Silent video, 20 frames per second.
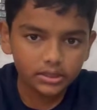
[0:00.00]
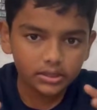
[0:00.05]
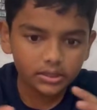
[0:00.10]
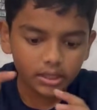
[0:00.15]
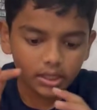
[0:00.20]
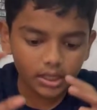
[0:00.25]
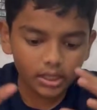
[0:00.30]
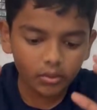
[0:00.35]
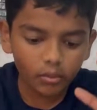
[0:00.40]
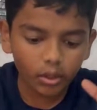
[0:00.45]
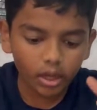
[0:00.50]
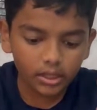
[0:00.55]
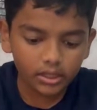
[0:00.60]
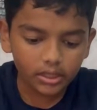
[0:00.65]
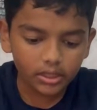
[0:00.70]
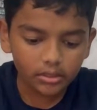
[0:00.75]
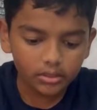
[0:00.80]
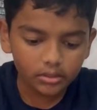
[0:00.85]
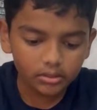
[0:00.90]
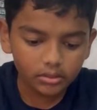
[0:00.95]
in the
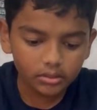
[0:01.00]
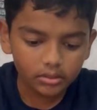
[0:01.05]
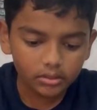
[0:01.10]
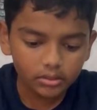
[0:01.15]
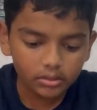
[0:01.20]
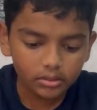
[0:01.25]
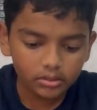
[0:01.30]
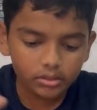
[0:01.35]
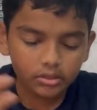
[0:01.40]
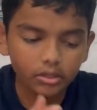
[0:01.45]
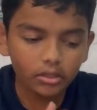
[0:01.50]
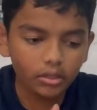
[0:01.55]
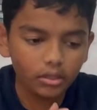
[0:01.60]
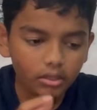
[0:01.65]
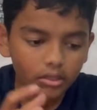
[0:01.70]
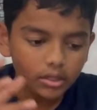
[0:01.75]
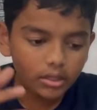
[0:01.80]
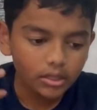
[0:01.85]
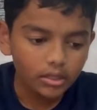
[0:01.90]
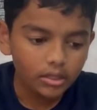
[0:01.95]
water,
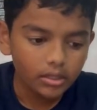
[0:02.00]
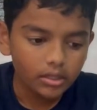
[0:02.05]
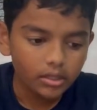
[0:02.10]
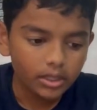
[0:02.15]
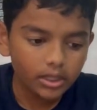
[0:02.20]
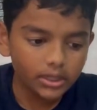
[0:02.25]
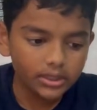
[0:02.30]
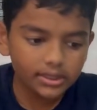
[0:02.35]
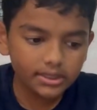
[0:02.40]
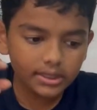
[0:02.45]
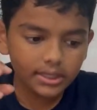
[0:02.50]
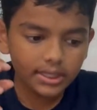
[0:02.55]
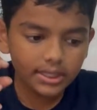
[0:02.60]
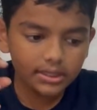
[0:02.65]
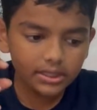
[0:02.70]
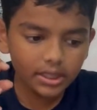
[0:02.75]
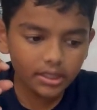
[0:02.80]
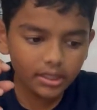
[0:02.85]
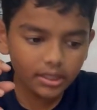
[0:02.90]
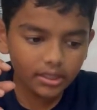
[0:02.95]
so it's
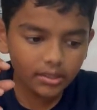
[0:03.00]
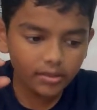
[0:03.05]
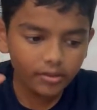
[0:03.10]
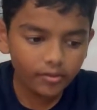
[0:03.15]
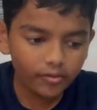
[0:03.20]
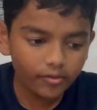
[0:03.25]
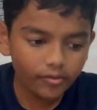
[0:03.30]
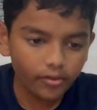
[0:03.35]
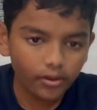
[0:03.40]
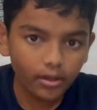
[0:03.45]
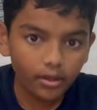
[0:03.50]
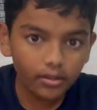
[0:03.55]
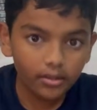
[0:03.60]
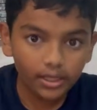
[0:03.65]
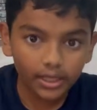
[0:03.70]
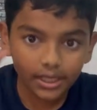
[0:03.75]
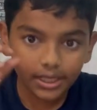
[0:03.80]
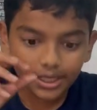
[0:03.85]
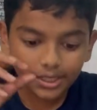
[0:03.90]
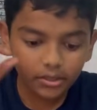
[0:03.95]
easy for
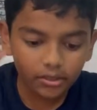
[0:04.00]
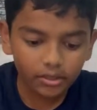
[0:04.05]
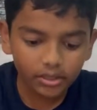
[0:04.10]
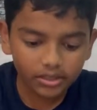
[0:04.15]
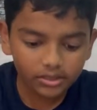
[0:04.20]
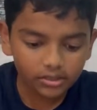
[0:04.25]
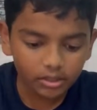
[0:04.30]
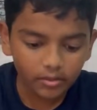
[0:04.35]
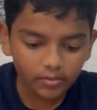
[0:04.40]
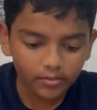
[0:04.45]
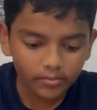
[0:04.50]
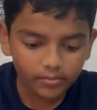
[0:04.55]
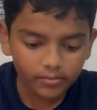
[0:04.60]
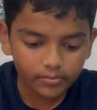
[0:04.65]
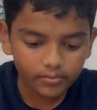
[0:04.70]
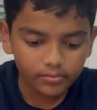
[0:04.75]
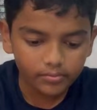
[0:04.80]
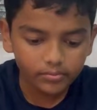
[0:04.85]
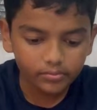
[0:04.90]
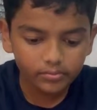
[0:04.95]
it to dissolve
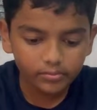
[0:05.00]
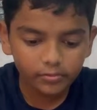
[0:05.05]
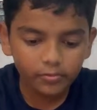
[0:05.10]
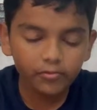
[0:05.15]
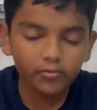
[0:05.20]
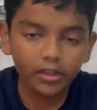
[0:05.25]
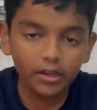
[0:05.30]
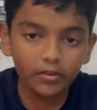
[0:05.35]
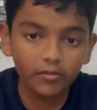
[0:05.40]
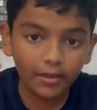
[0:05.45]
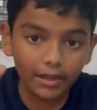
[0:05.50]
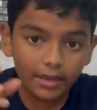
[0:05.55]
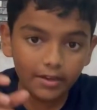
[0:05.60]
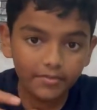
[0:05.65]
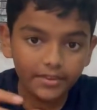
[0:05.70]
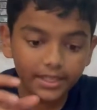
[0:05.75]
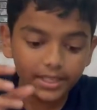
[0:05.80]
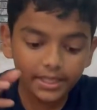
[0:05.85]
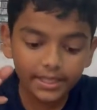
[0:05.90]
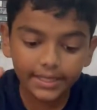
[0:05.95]
while
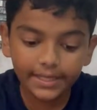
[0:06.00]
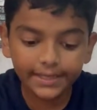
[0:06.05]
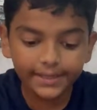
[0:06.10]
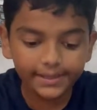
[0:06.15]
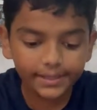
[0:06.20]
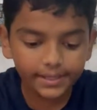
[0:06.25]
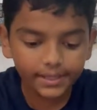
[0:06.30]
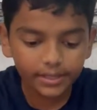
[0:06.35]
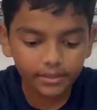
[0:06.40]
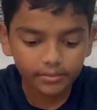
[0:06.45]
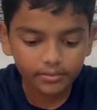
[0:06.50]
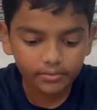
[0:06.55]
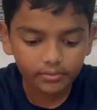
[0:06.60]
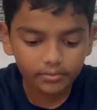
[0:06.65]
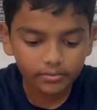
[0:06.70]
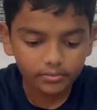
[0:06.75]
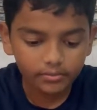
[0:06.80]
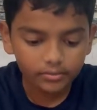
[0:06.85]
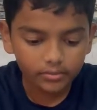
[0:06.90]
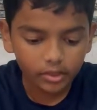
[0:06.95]
we eat it.
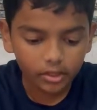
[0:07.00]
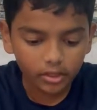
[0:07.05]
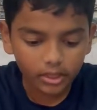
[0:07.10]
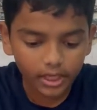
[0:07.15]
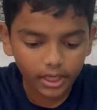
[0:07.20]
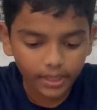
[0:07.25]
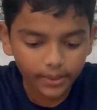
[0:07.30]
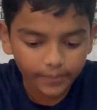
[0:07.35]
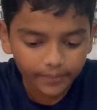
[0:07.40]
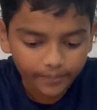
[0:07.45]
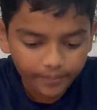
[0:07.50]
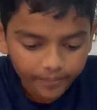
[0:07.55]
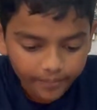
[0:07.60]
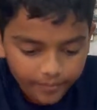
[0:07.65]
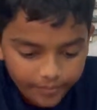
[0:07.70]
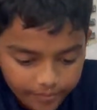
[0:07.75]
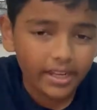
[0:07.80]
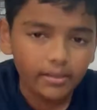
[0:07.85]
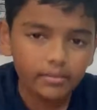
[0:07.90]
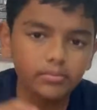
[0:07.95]
Okay,
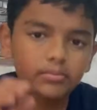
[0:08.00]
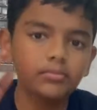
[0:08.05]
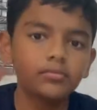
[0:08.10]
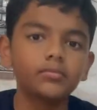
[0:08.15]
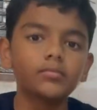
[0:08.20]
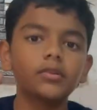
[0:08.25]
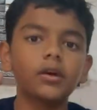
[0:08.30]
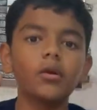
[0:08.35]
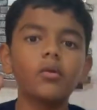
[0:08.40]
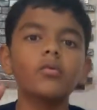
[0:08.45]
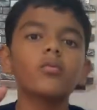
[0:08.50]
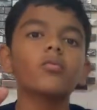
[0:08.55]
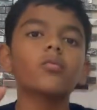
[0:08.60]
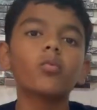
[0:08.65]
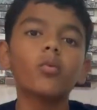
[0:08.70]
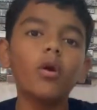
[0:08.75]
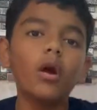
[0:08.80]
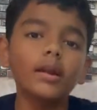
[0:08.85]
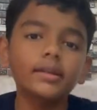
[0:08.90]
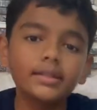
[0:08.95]
now
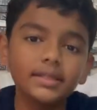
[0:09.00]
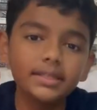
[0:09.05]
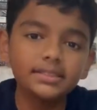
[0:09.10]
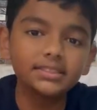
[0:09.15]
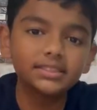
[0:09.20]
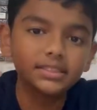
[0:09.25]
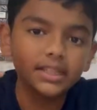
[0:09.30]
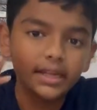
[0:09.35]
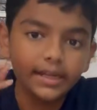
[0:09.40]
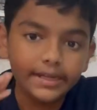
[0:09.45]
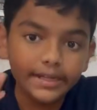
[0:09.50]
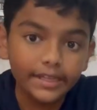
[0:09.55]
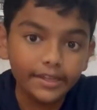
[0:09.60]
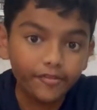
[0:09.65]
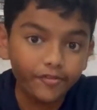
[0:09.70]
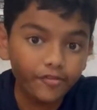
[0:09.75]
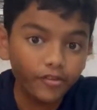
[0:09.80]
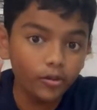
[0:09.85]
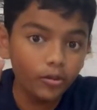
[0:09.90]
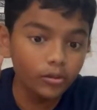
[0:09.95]
what is
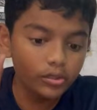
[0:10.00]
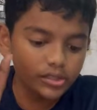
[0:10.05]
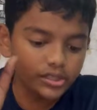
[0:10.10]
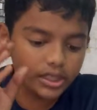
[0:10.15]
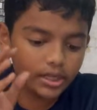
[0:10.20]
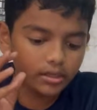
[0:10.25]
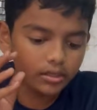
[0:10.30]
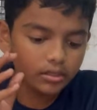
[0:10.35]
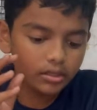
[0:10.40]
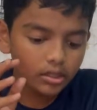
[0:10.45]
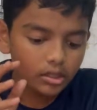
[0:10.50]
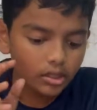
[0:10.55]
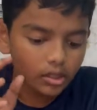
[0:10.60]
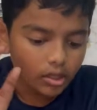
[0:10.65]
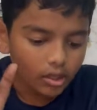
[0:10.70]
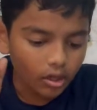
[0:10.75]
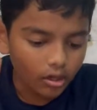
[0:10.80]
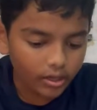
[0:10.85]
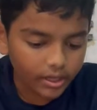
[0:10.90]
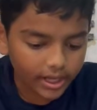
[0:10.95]
diffusion?
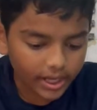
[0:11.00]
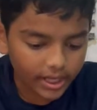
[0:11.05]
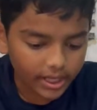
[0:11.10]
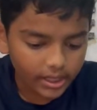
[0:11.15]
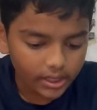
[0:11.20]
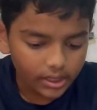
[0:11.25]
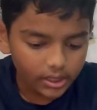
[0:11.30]
Okay,